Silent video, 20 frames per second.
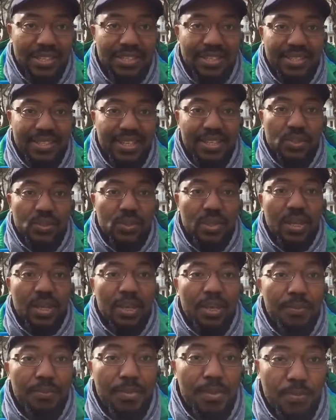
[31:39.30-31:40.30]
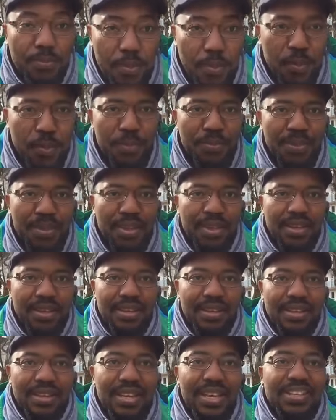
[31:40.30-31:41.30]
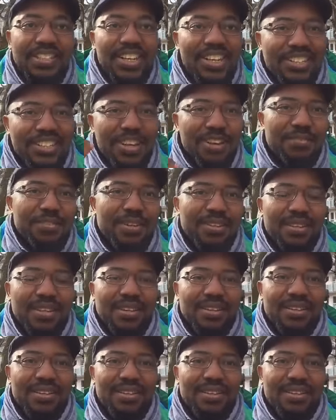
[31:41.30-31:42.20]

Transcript: is before they change everything.